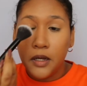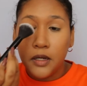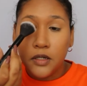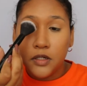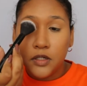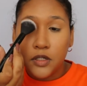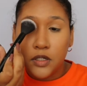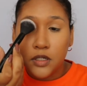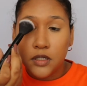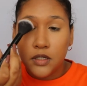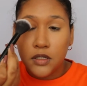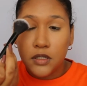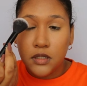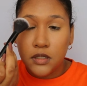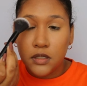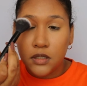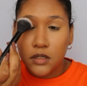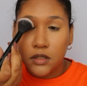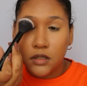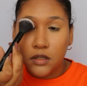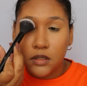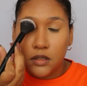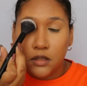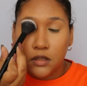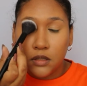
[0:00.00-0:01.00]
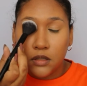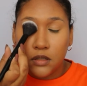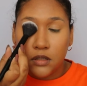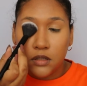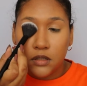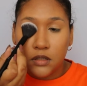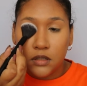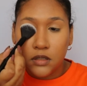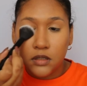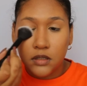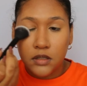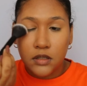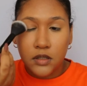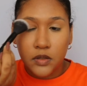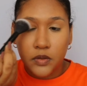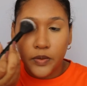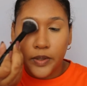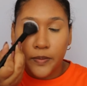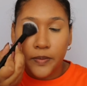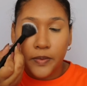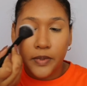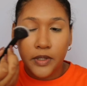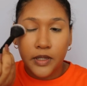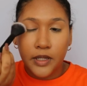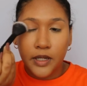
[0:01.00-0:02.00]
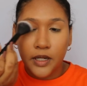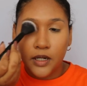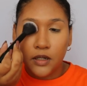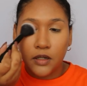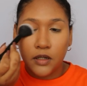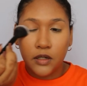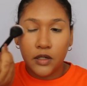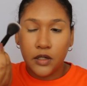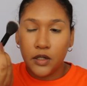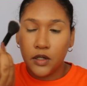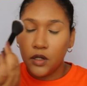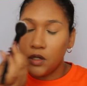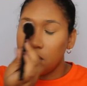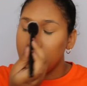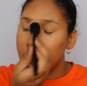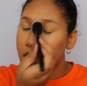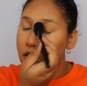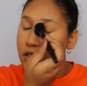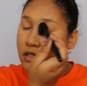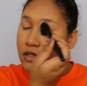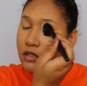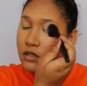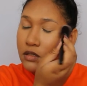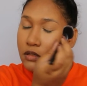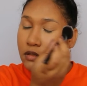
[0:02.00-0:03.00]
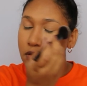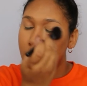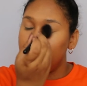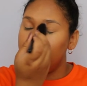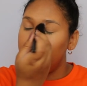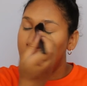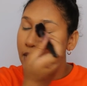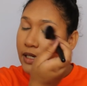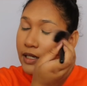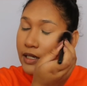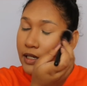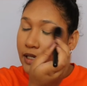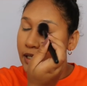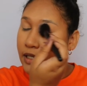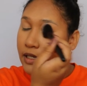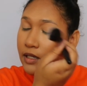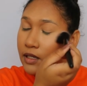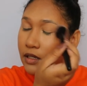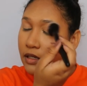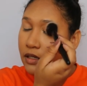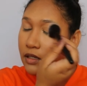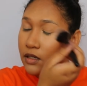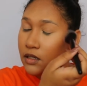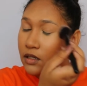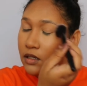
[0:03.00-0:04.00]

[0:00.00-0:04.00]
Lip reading: Just sweeping that across my